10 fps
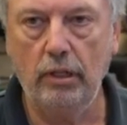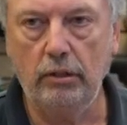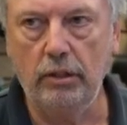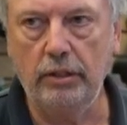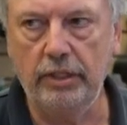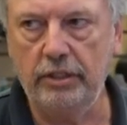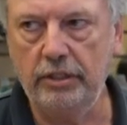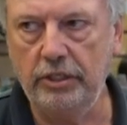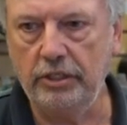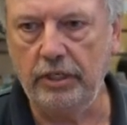So this
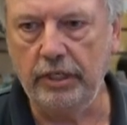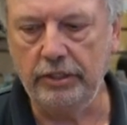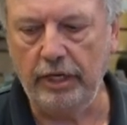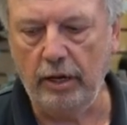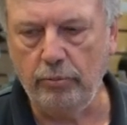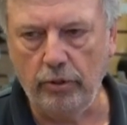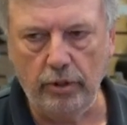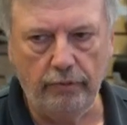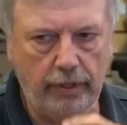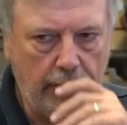is just an example
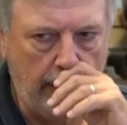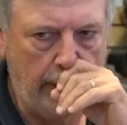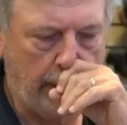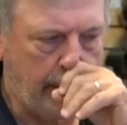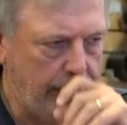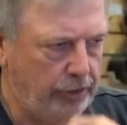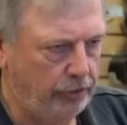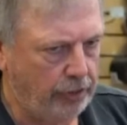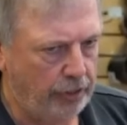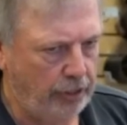of the kind of cuts
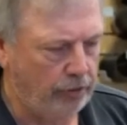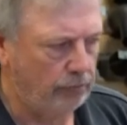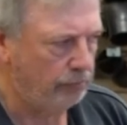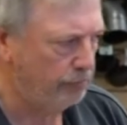you can do.